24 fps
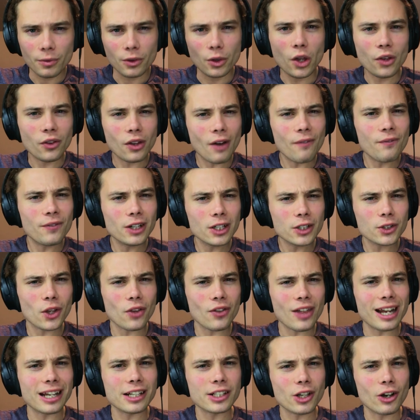then I feel as though
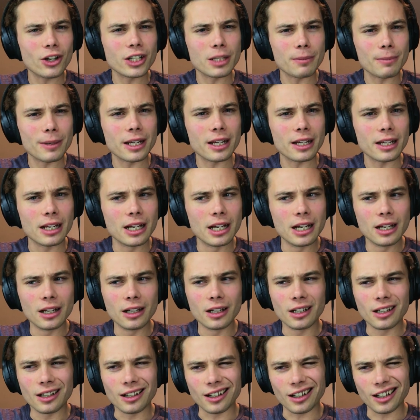that is going to be
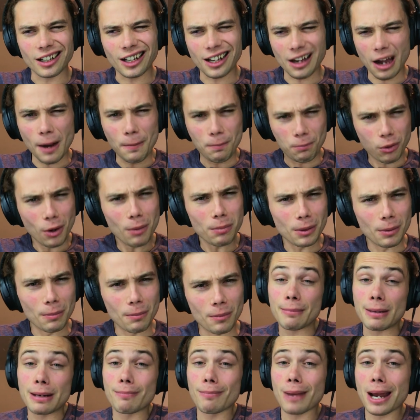a problem. I
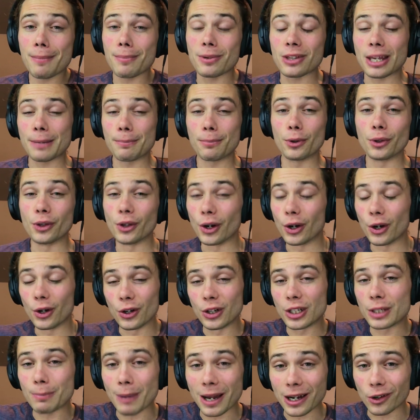mean, maybe they put the
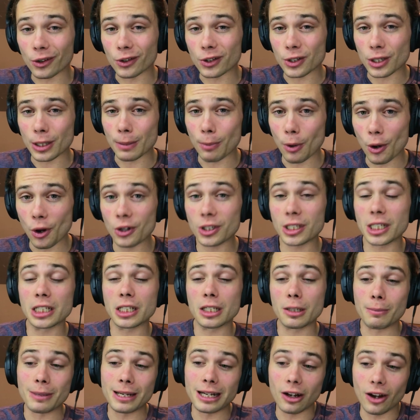onus back onto the person
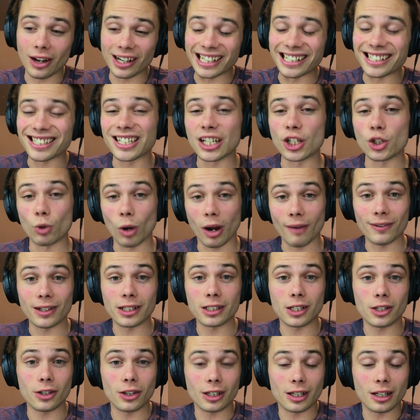to be, like you said, driving
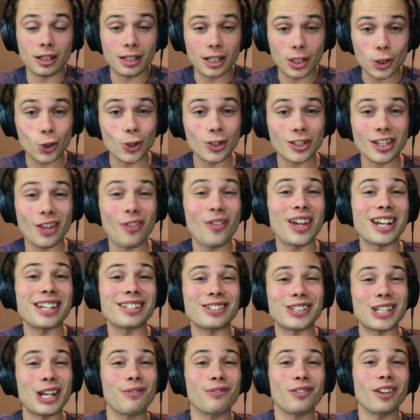to the conditions, and that is
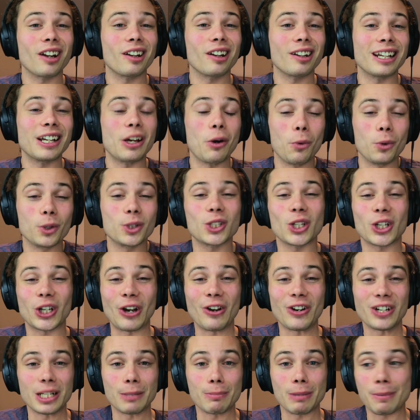definitely also
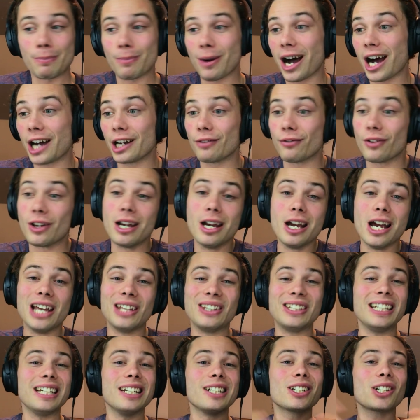going to be part of
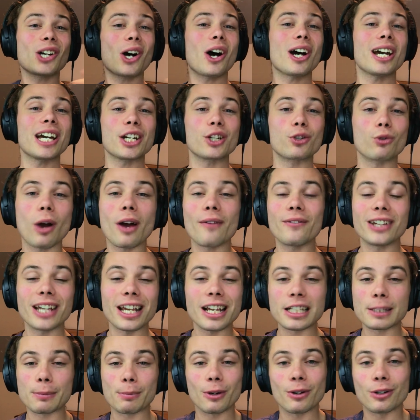the entire driving
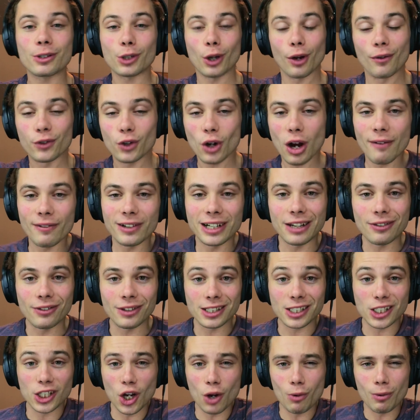experience of driving in the
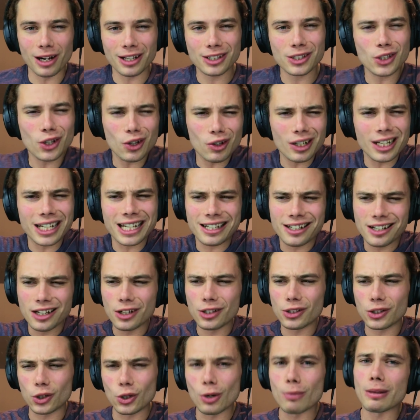snow. And I certainly can
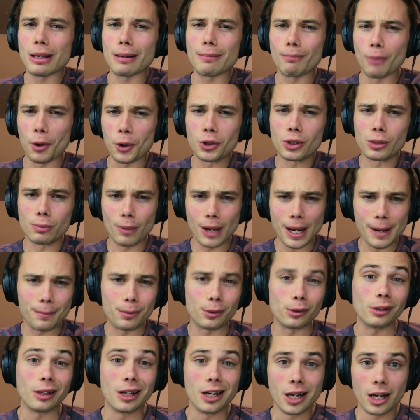assume that most
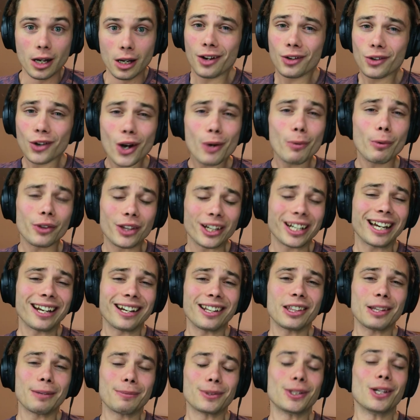people know what they're getting
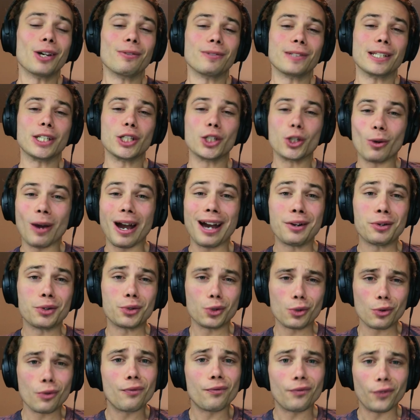themselves into and
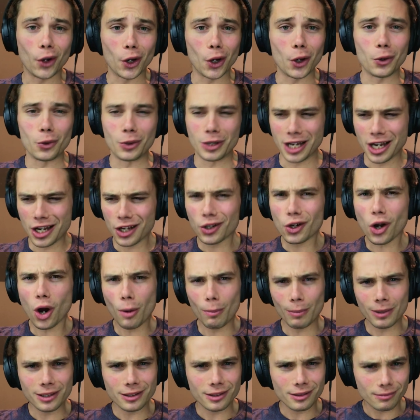do follow
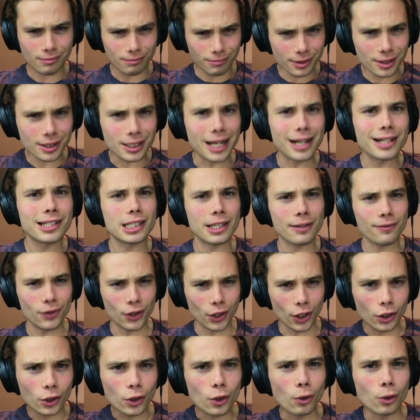common sense, if you
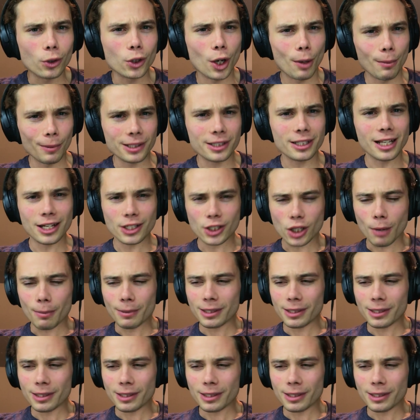can call common sense,